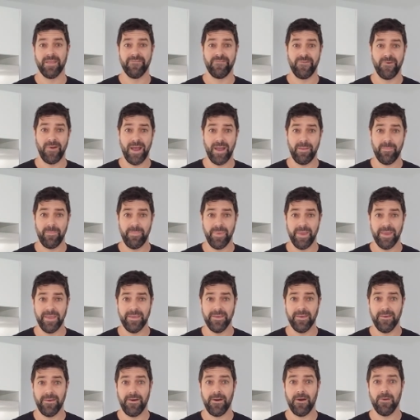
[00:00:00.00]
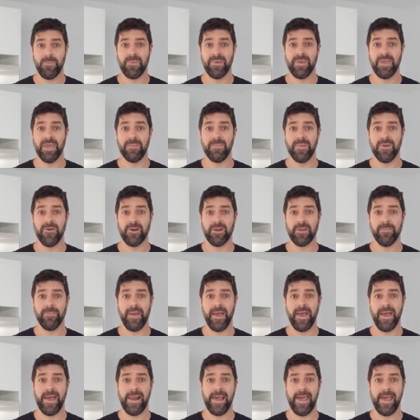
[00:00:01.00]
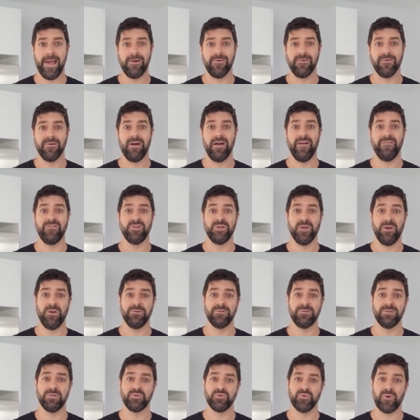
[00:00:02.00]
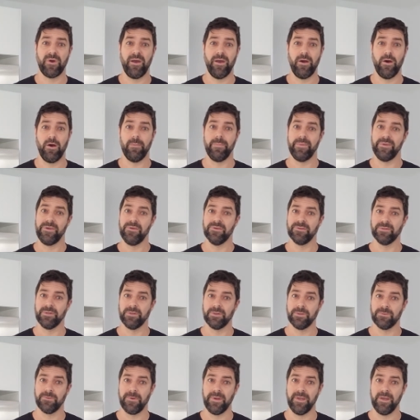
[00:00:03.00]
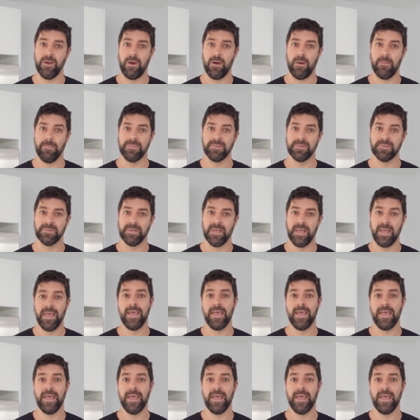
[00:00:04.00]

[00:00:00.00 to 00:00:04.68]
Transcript: For our big hoppy American Pale Ale, I've chose to dry hop using 3 hops: